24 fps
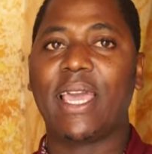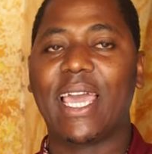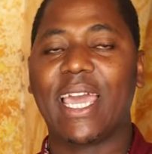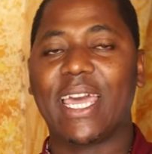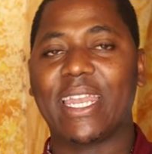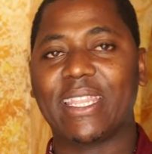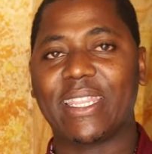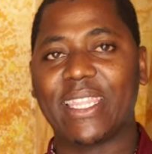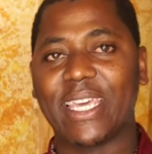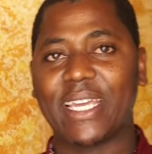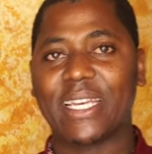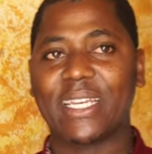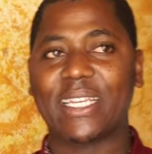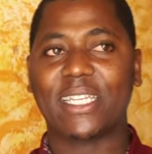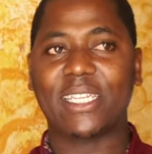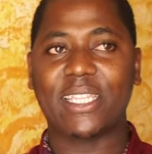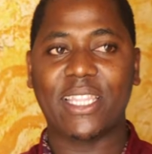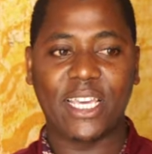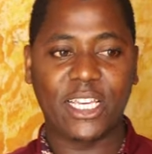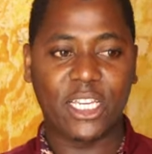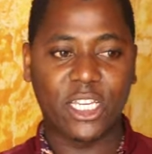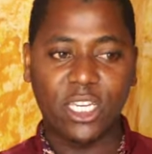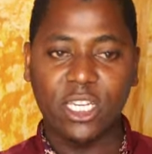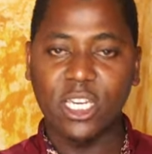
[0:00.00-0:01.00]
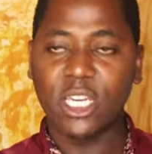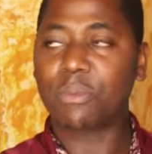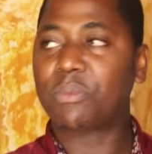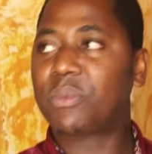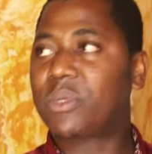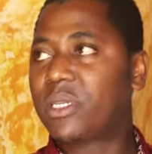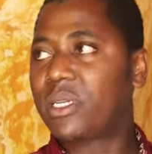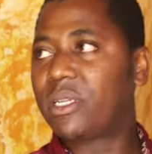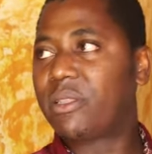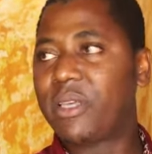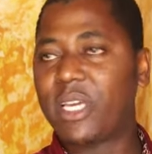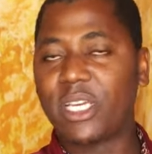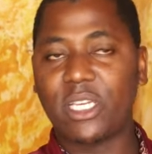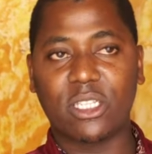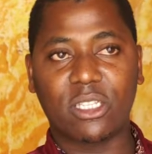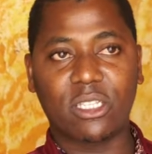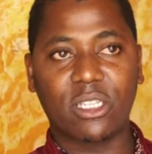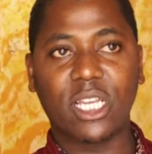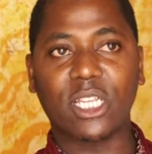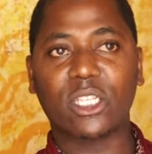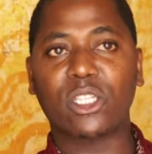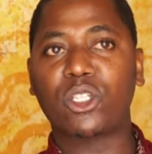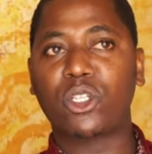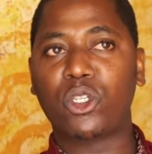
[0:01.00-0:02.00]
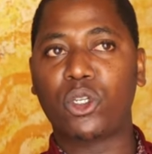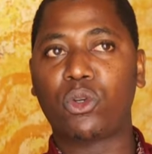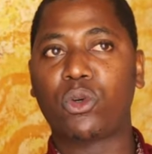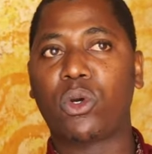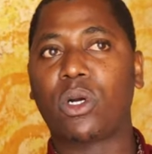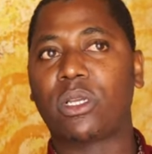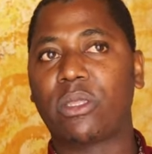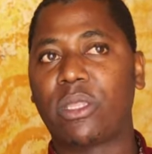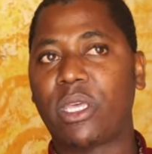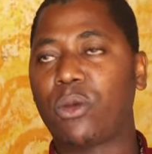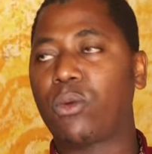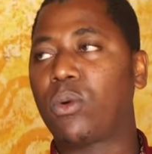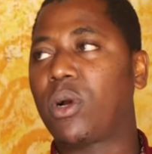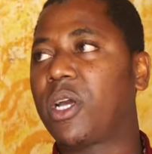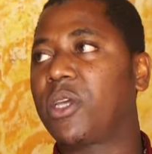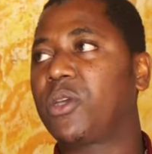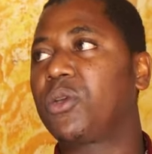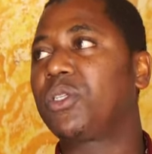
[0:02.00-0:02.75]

and then they were